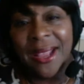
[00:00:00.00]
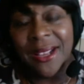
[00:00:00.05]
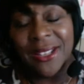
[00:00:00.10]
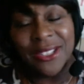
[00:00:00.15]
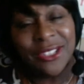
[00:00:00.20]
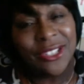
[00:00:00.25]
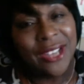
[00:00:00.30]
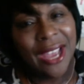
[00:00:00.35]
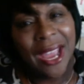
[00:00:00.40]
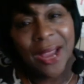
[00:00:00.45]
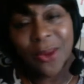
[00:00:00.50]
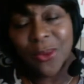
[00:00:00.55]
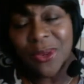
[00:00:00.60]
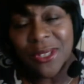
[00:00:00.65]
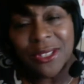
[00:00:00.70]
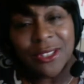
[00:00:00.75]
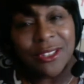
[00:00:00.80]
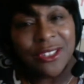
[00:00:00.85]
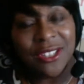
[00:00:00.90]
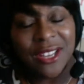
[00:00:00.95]
Jack
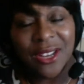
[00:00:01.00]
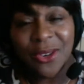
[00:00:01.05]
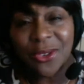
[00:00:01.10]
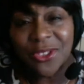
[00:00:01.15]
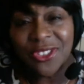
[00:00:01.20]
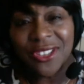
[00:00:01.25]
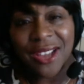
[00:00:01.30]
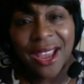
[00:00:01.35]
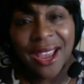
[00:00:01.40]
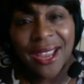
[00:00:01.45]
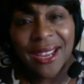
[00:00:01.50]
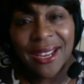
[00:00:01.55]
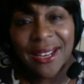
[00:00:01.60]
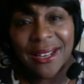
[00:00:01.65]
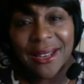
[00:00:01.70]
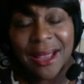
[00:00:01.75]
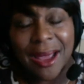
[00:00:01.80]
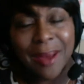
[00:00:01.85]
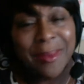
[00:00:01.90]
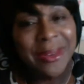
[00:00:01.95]
was a gentle giant.
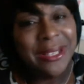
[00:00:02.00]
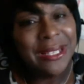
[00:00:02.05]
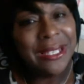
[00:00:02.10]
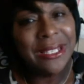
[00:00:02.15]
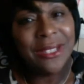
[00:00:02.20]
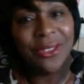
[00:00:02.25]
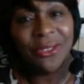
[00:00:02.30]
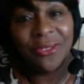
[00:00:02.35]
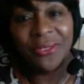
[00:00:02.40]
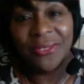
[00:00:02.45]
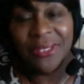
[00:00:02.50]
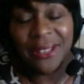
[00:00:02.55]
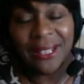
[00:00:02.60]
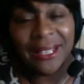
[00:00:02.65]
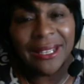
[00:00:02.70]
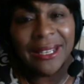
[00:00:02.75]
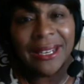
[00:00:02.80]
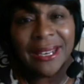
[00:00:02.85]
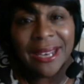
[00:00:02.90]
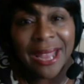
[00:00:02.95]
I mean, just a
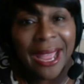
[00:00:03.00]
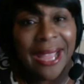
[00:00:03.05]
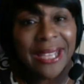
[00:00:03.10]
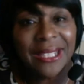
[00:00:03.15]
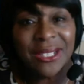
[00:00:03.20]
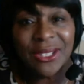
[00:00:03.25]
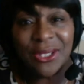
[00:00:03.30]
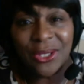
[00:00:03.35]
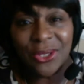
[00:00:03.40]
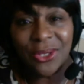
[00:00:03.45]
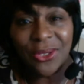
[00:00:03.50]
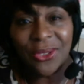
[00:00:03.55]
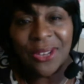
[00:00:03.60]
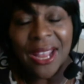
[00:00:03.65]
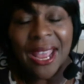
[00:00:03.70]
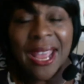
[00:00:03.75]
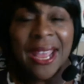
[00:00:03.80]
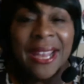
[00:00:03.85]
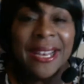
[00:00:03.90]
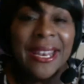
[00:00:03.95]
really nice dude.
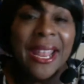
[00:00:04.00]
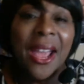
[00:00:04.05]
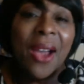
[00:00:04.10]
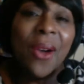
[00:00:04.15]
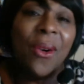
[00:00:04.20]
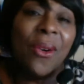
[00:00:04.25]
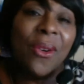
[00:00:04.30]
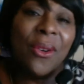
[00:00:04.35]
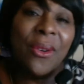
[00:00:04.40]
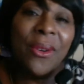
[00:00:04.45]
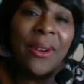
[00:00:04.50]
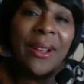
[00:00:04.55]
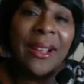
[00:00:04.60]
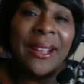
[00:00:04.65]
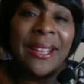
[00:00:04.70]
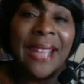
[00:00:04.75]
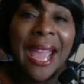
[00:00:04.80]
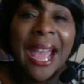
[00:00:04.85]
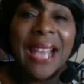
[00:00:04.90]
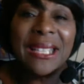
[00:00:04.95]
Now,
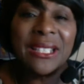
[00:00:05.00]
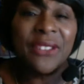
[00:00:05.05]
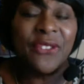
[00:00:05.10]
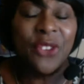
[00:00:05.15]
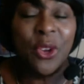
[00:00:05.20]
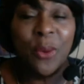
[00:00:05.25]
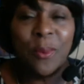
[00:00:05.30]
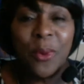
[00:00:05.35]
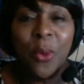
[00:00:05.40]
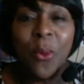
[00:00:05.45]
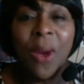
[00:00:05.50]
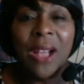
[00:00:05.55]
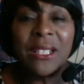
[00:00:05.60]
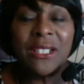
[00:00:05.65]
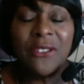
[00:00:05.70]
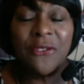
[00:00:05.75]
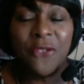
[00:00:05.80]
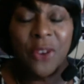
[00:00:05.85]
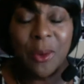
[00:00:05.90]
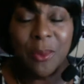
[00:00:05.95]
guys, if you've been
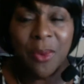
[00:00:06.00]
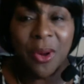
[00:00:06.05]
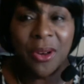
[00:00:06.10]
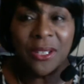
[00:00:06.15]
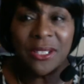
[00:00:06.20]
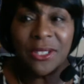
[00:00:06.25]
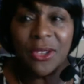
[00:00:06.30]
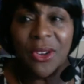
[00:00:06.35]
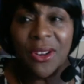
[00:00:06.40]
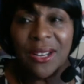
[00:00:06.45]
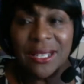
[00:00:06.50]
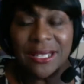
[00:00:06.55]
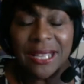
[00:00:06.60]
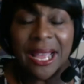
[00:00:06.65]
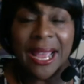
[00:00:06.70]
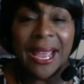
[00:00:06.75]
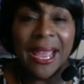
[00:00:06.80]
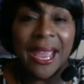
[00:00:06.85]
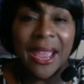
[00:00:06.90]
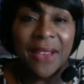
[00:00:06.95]
watching football as long as
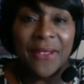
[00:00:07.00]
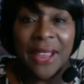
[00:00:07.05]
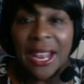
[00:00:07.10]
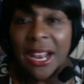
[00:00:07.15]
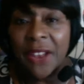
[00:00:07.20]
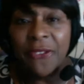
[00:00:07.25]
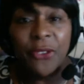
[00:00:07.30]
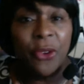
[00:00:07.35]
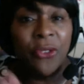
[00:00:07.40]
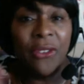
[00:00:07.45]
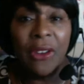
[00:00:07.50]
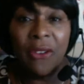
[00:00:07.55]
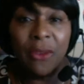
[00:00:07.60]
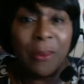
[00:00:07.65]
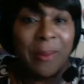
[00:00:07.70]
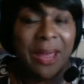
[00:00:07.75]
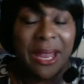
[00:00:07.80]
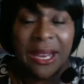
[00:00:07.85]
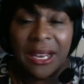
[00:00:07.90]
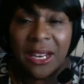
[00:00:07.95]
I have, and if you've ever
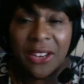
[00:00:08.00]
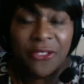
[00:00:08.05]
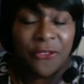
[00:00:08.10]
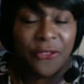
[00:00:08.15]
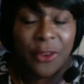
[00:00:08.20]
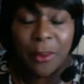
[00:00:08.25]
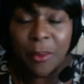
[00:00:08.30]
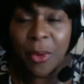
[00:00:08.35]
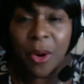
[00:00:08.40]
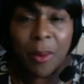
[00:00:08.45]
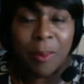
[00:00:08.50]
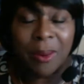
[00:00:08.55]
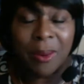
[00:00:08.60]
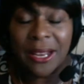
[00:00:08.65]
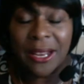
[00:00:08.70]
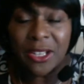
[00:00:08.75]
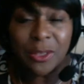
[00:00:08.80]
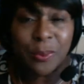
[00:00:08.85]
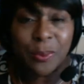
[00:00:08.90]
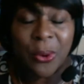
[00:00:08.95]
met any football
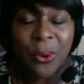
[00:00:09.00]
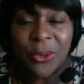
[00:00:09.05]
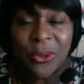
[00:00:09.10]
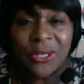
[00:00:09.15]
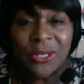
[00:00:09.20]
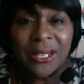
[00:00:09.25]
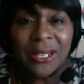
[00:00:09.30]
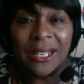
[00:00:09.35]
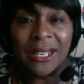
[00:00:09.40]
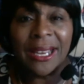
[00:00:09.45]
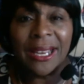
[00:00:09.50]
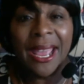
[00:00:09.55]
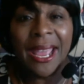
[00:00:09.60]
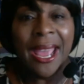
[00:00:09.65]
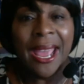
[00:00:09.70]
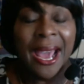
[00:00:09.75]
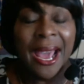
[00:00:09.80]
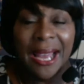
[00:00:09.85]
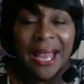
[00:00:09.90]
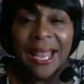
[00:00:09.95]
players personally,
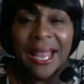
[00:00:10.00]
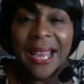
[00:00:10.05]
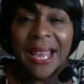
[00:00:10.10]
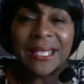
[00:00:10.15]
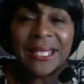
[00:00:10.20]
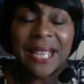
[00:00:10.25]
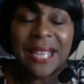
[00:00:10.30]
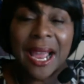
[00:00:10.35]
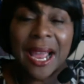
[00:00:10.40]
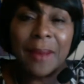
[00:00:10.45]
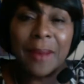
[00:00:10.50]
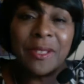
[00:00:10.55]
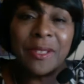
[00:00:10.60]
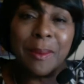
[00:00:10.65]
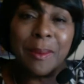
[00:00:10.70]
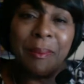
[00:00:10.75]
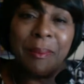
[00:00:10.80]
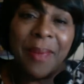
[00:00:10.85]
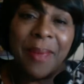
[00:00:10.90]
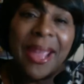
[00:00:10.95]
a lot of times the
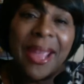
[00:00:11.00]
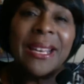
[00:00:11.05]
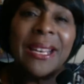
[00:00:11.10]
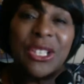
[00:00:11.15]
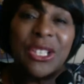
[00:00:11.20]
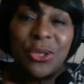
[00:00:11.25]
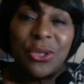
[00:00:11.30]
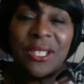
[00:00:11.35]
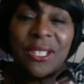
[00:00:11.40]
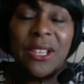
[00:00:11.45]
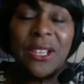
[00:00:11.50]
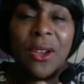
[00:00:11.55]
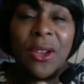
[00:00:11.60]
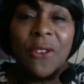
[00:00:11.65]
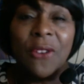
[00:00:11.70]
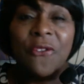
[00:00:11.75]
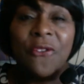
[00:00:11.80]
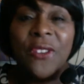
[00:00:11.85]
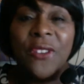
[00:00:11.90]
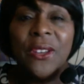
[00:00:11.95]
man that you see on
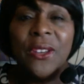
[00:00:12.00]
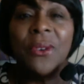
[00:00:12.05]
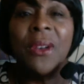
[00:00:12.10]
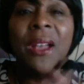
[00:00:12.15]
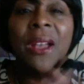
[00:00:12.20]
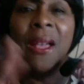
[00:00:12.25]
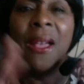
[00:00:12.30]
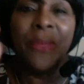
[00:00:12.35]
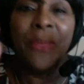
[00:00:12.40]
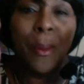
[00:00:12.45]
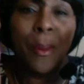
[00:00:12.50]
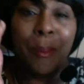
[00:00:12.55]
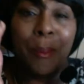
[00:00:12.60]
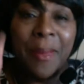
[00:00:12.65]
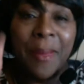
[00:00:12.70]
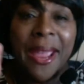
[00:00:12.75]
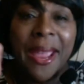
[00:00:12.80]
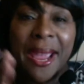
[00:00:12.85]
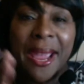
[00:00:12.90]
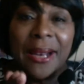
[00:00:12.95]
the field, the
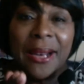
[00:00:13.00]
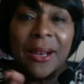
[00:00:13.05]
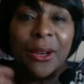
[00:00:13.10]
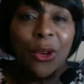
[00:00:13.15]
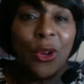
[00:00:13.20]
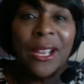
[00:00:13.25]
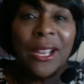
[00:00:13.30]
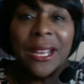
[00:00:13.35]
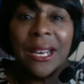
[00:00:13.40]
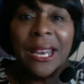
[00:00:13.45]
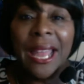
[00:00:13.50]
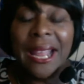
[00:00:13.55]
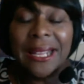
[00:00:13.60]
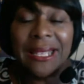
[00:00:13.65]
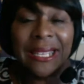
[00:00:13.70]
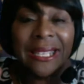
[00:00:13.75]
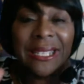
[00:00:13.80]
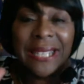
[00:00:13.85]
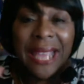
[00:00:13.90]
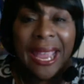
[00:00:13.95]
man looking like
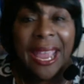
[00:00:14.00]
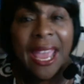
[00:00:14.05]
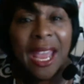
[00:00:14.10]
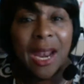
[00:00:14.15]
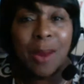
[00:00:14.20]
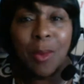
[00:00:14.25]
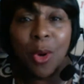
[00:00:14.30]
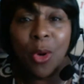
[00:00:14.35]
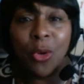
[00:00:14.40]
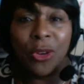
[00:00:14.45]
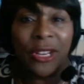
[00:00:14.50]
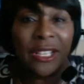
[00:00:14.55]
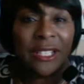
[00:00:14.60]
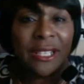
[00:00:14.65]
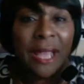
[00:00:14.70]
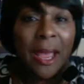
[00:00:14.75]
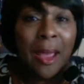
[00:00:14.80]
this animal, this